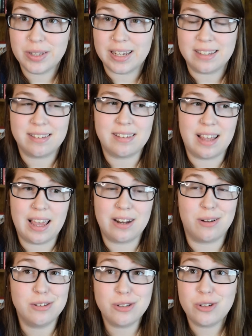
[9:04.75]
this, and
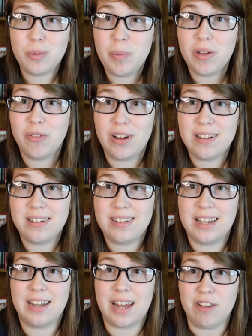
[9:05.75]
also don't be afraid to
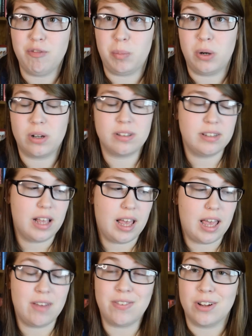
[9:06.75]
DNF books.
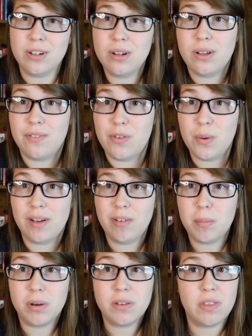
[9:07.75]
If you have
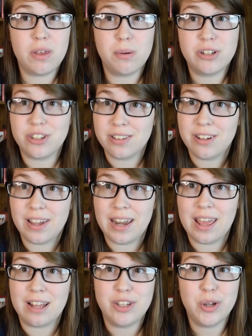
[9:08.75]
a book that you are just not
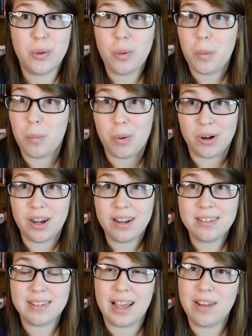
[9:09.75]
getting into, put it
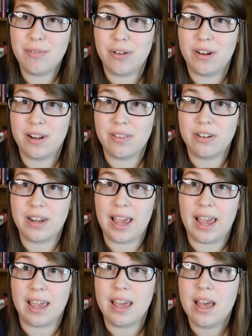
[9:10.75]
aside for another
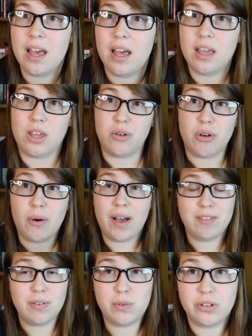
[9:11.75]
day. You don't
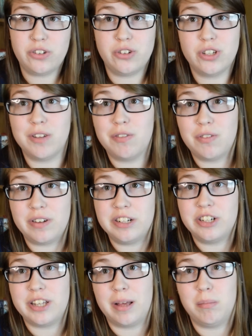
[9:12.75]
have to force yourself to
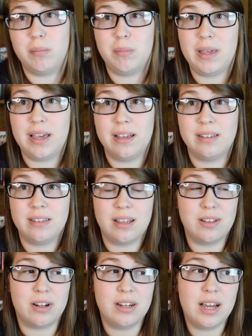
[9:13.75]
finish them, because a
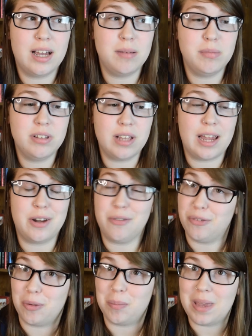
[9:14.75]
lot of times, I know
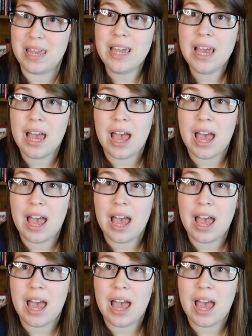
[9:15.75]
for me,